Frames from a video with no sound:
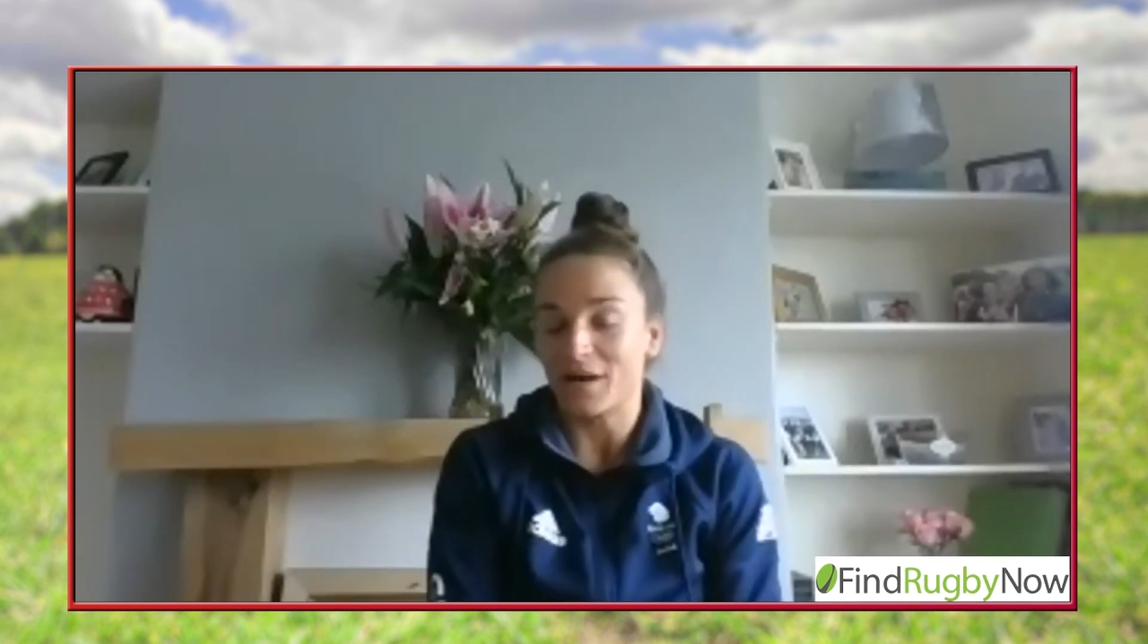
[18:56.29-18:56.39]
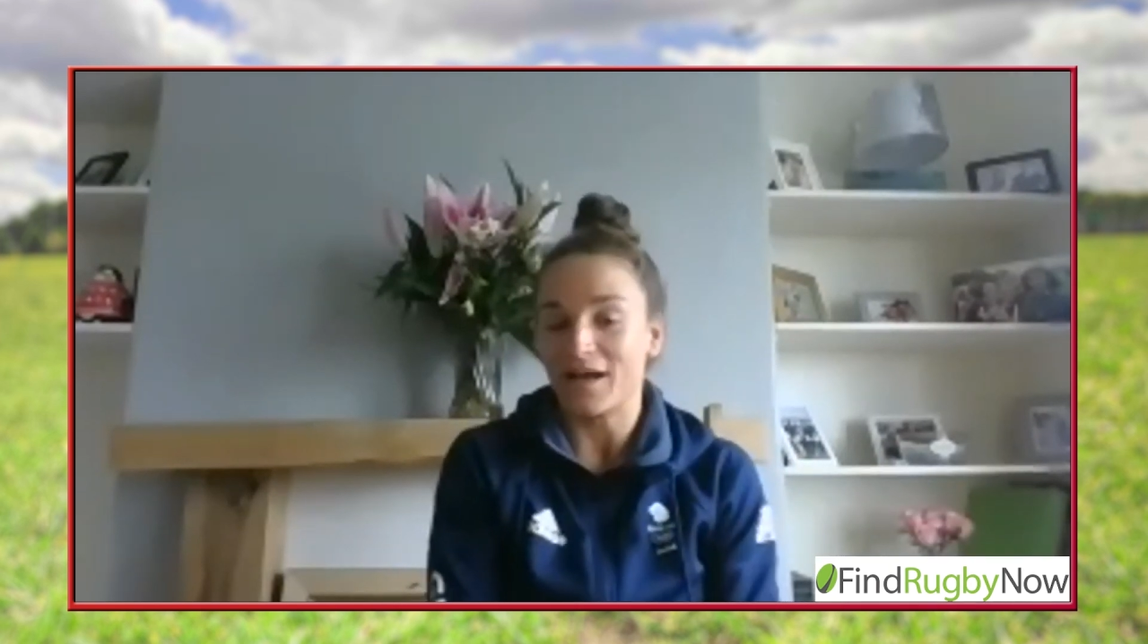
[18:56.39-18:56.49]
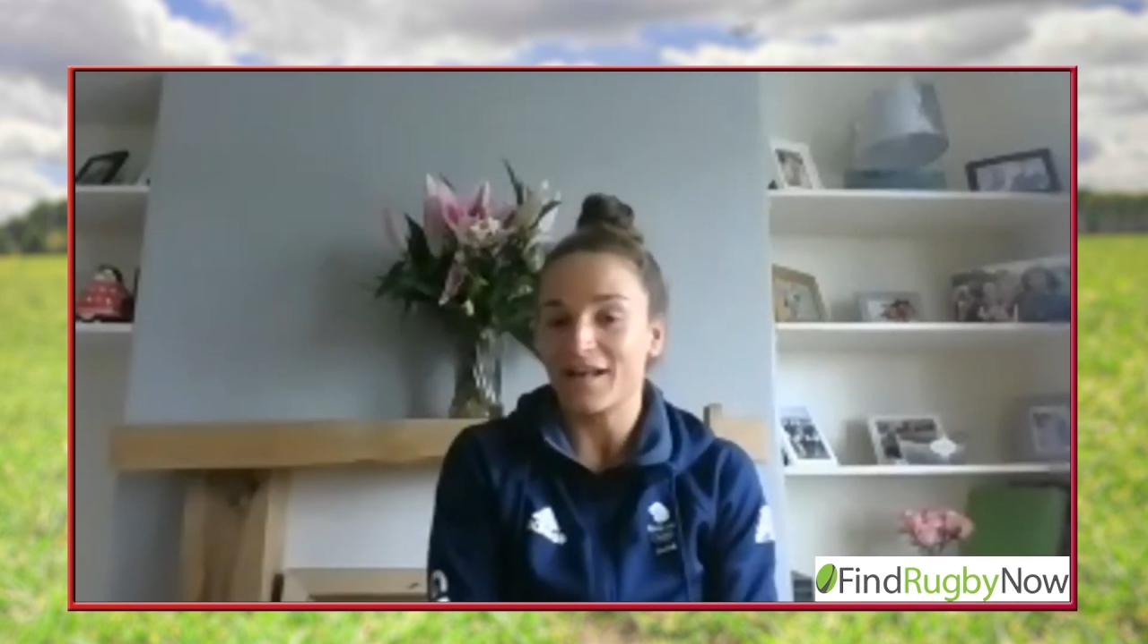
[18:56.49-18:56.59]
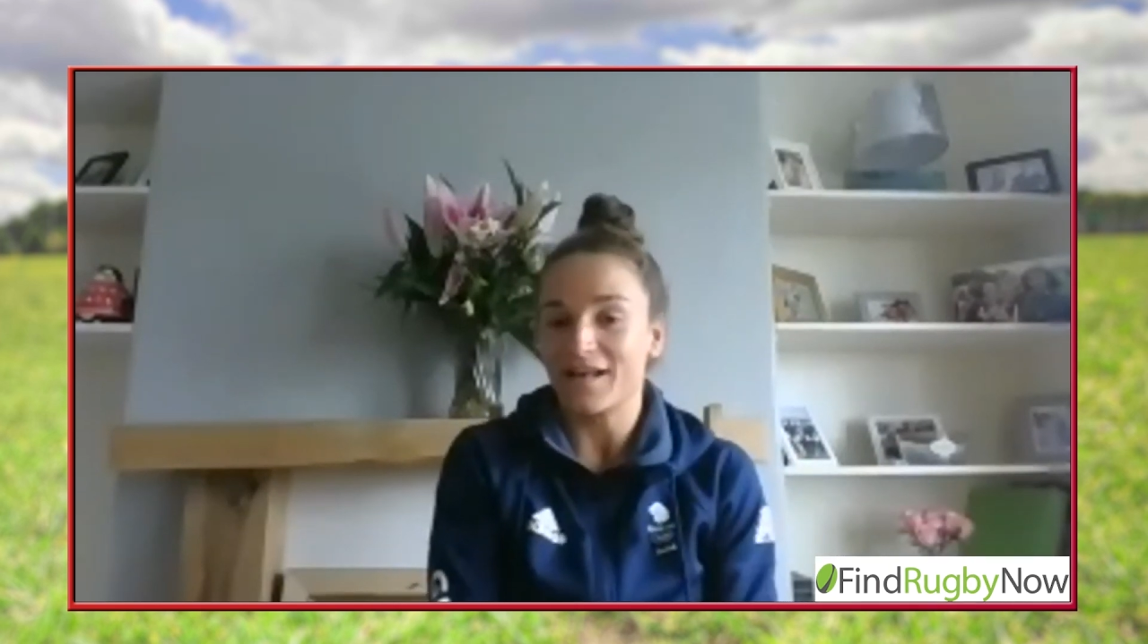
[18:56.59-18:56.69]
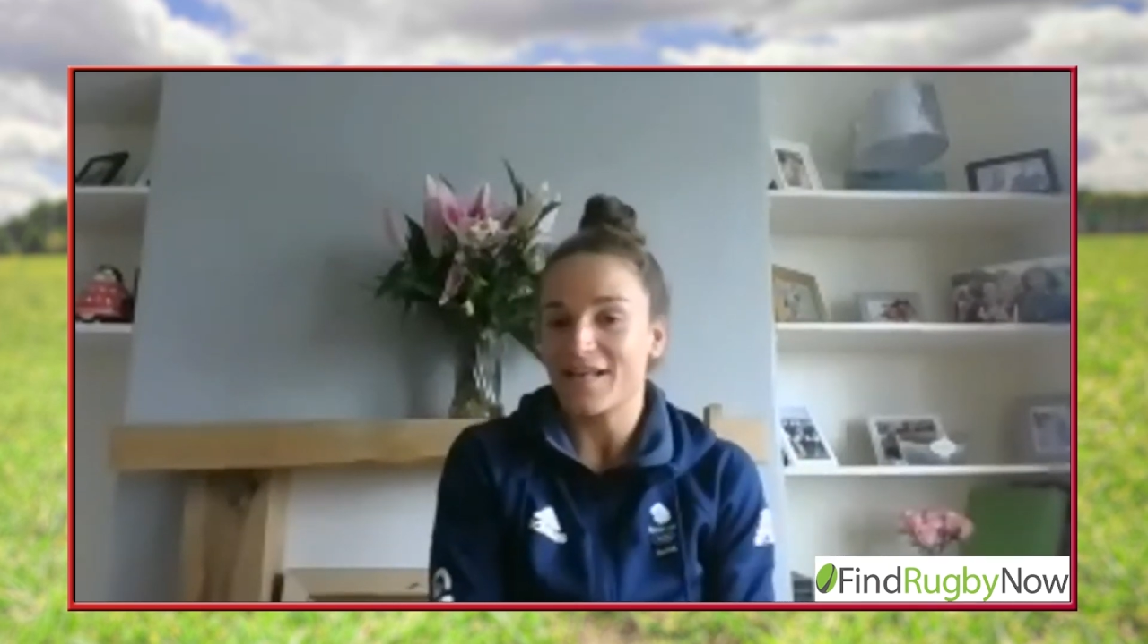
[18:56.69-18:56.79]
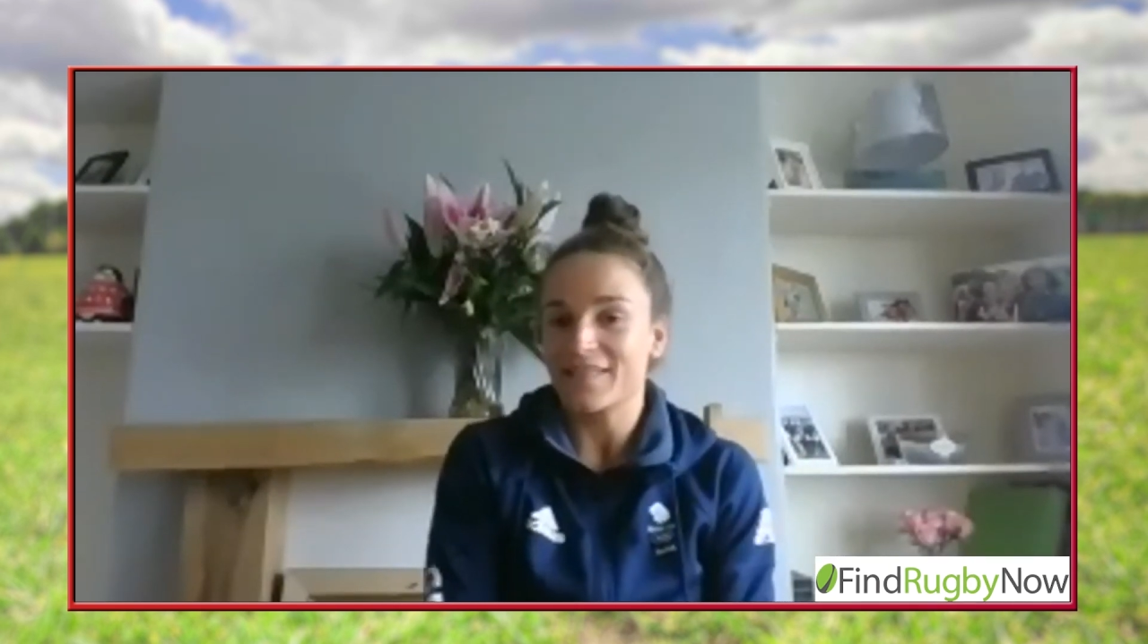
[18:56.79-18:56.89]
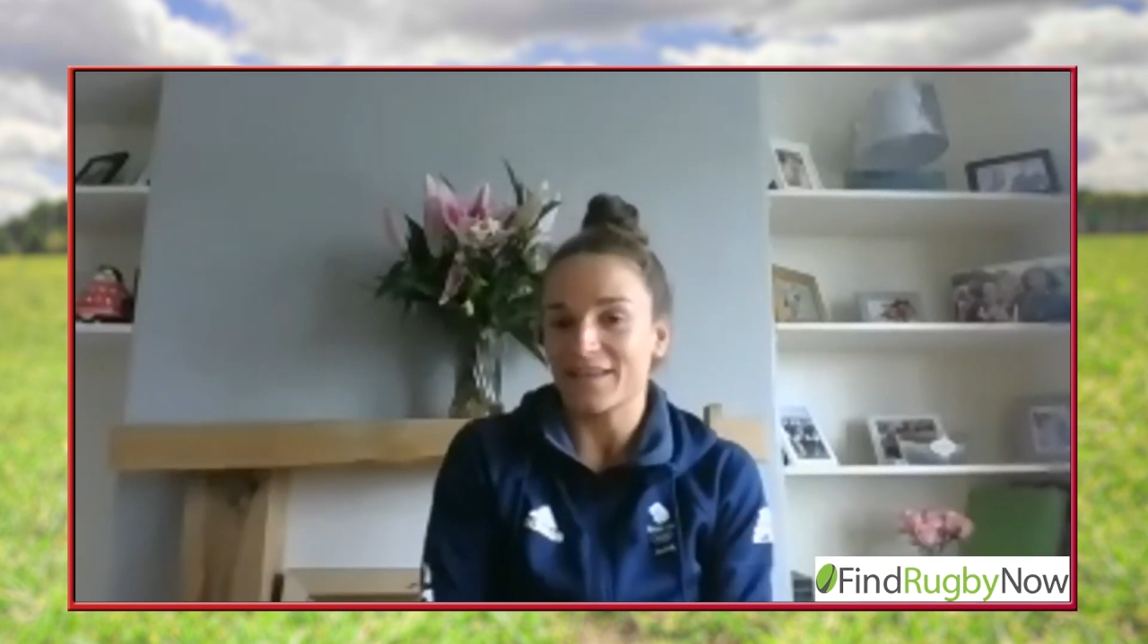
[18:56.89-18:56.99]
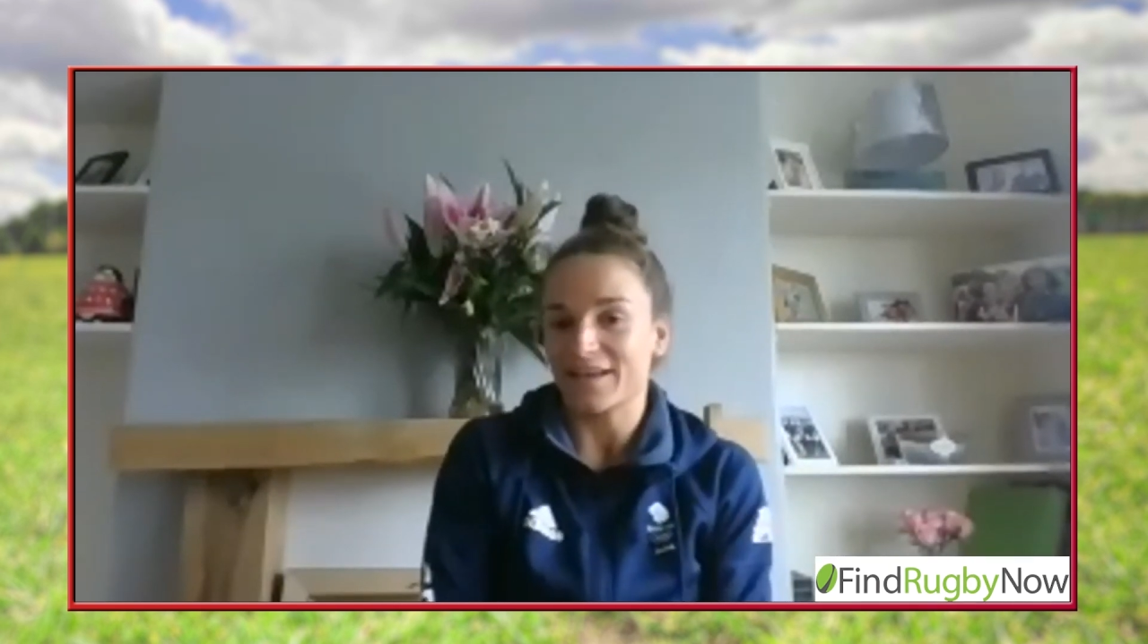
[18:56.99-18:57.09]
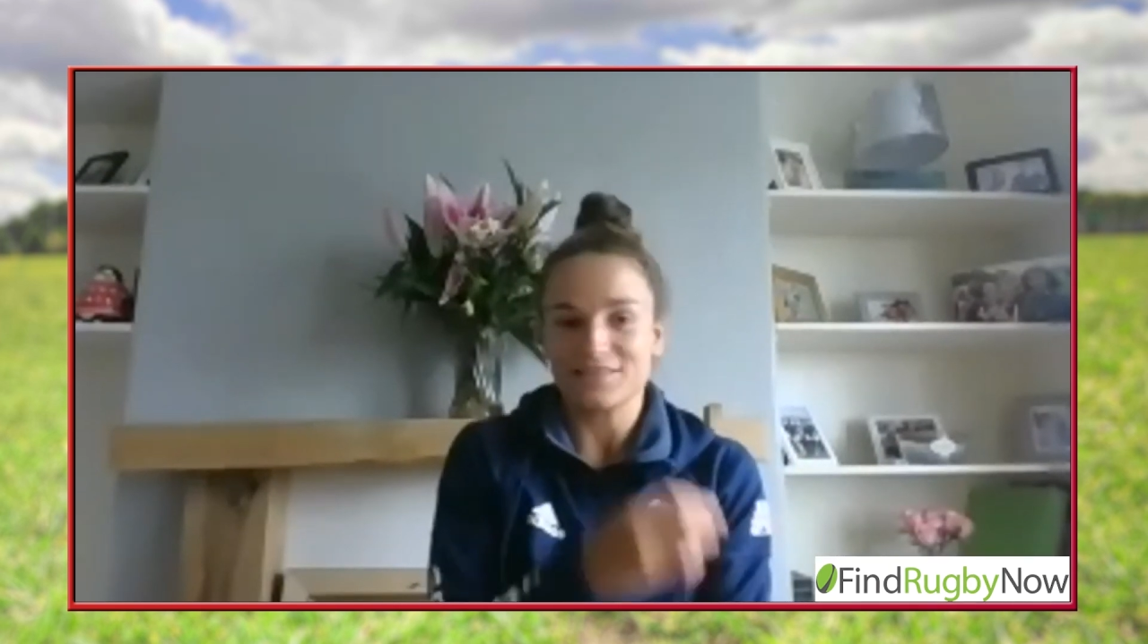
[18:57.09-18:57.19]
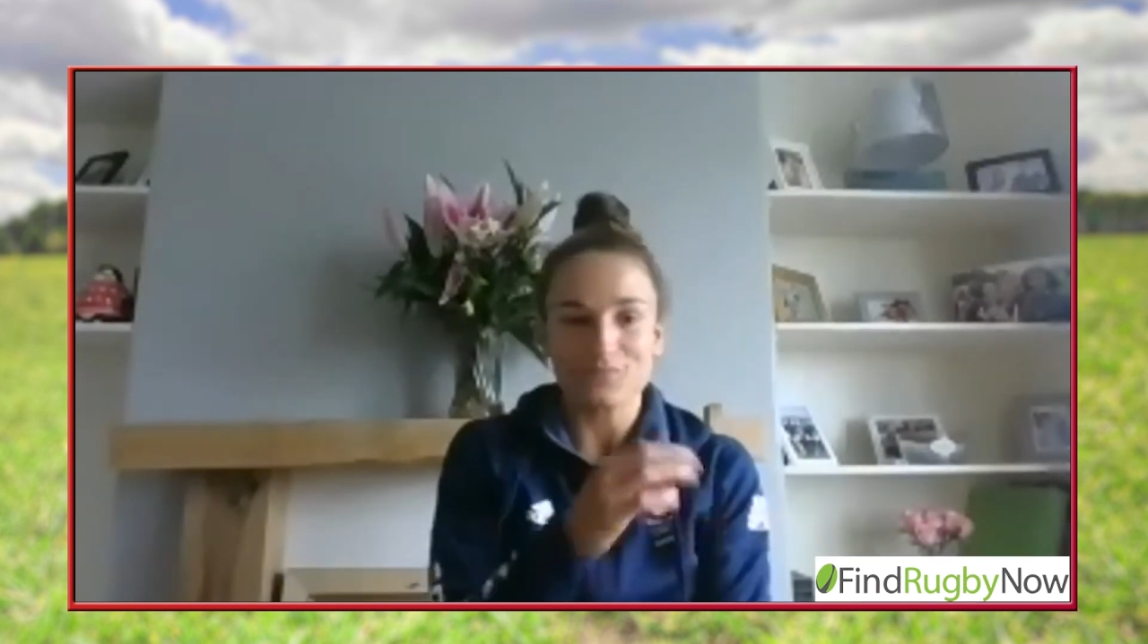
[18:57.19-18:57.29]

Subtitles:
but